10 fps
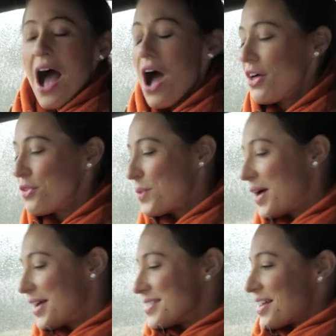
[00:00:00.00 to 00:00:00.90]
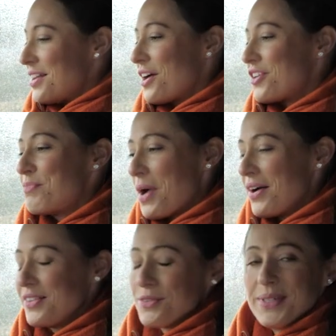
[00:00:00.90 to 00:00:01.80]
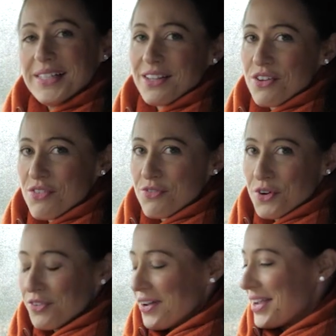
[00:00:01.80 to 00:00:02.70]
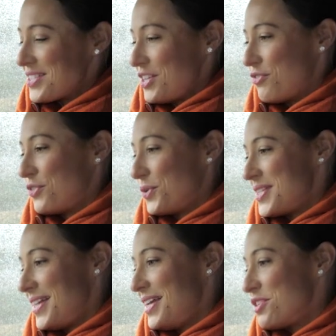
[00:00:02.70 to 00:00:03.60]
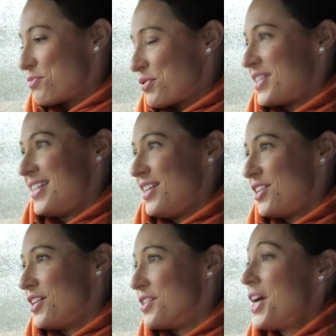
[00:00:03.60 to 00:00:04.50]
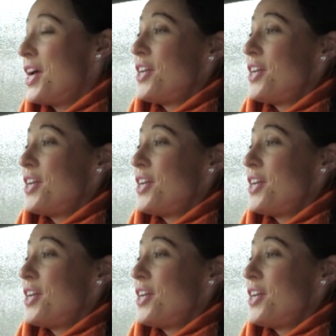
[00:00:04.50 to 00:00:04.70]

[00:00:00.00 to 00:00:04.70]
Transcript: Otherwise, life behind the wheel of the Volvo XC40 is pretty good.